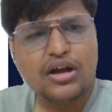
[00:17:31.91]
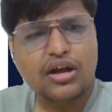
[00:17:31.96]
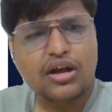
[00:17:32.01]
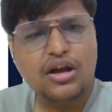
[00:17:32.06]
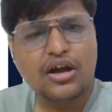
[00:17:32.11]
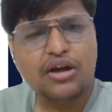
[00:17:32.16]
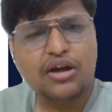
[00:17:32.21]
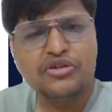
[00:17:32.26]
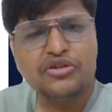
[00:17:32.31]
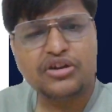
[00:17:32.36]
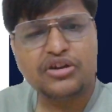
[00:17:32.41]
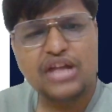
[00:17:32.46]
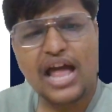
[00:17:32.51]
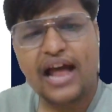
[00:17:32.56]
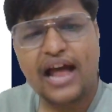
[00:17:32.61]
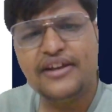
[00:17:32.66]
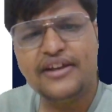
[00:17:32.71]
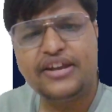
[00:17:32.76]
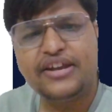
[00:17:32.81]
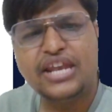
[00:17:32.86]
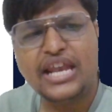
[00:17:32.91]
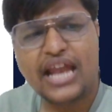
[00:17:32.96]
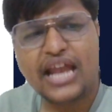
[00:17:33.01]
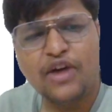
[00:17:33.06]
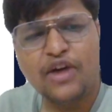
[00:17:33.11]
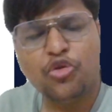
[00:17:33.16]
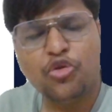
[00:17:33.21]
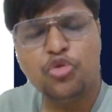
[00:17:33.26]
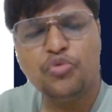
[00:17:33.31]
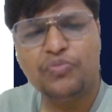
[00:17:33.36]
and
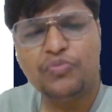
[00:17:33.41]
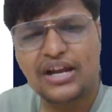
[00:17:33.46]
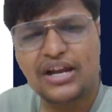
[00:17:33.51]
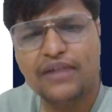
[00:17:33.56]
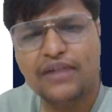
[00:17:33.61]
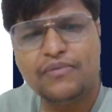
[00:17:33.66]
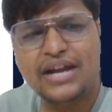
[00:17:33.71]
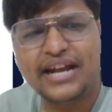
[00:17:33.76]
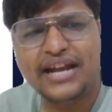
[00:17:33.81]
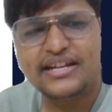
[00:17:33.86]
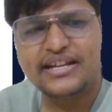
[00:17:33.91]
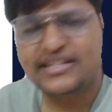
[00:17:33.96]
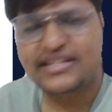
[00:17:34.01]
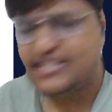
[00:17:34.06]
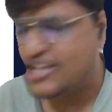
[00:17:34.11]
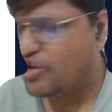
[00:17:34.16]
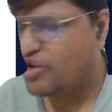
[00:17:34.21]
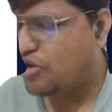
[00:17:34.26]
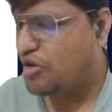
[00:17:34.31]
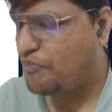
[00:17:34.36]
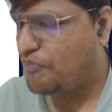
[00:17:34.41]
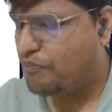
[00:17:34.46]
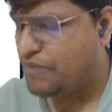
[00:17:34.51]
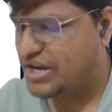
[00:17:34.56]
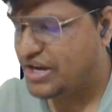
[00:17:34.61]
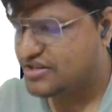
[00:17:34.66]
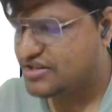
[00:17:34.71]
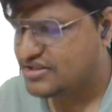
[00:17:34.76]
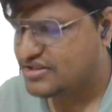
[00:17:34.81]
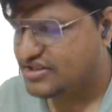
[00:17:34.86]
now matlab latest
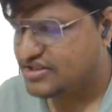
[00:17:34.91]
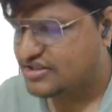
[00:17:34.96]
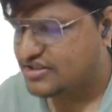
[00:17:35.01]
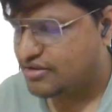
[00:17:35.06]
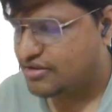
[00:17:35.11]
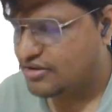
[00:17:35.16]
developments.